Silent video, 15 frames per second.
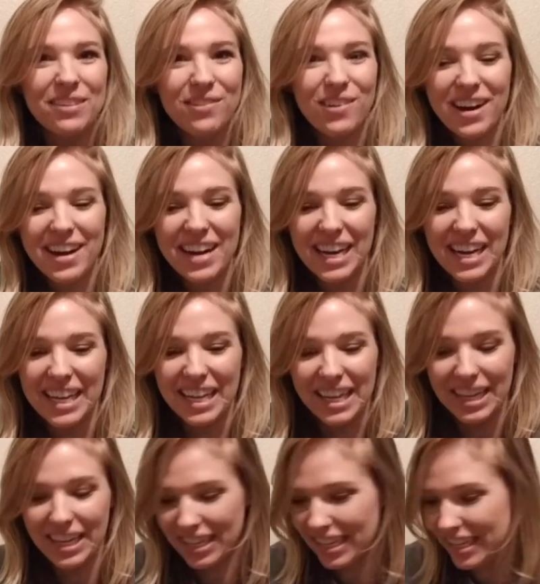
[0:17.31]
one.
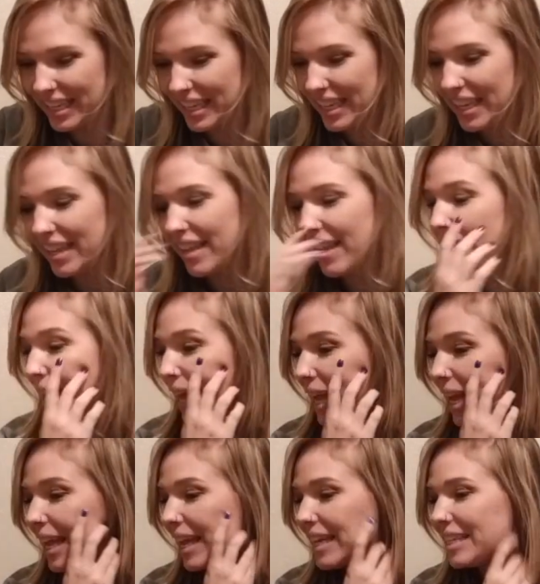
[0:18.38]

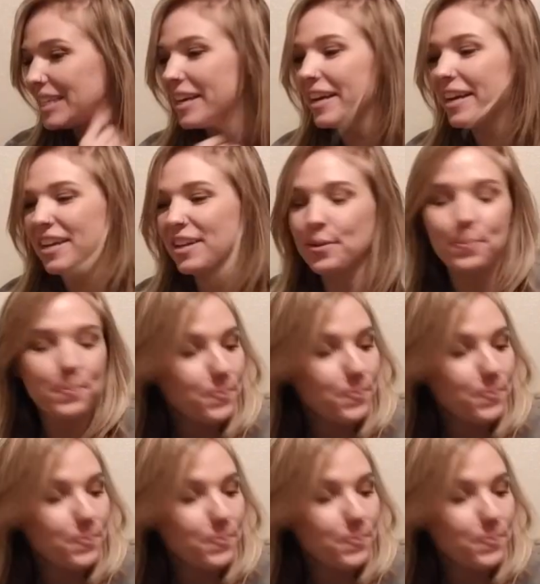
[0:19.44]
And uh,